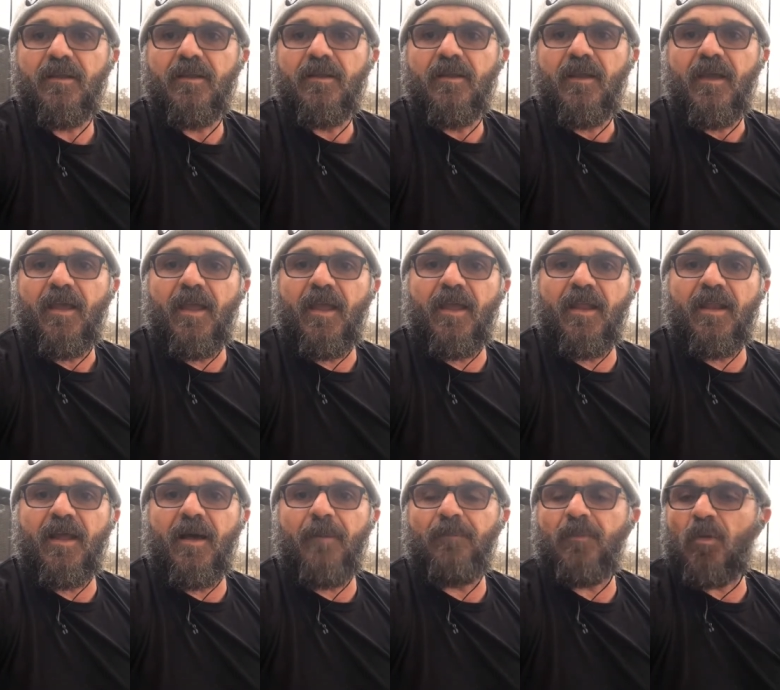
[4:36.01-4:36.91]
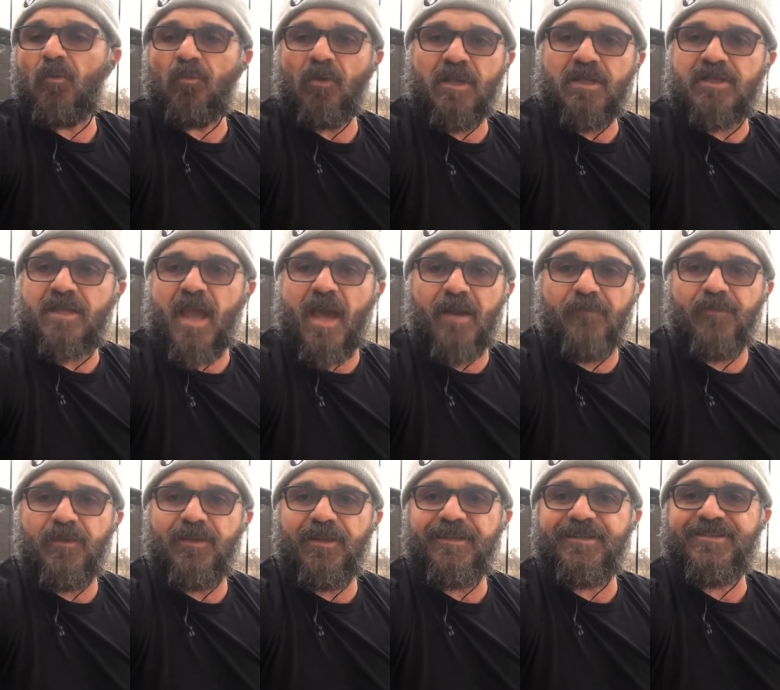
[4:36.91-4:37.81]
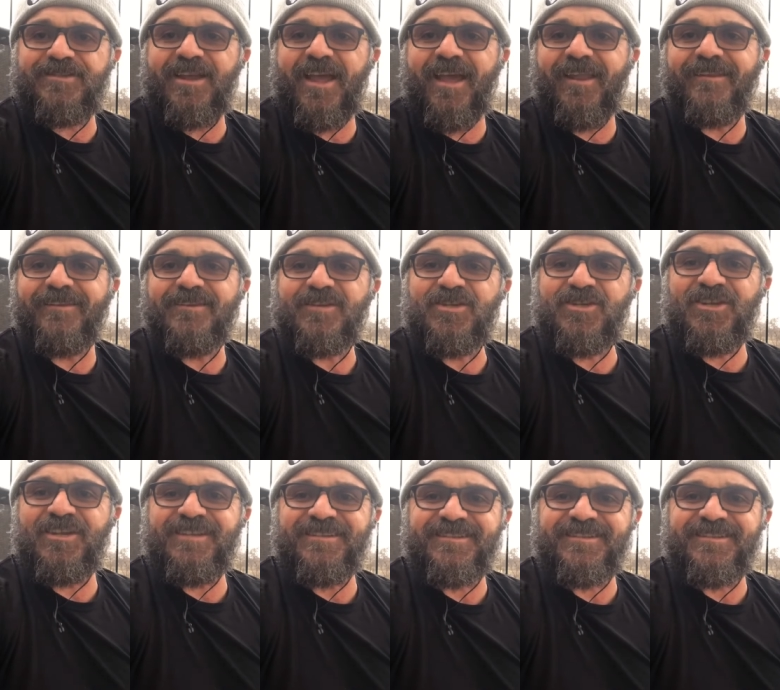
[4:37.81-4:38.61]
And um, reach out if you need to chat. Cheers.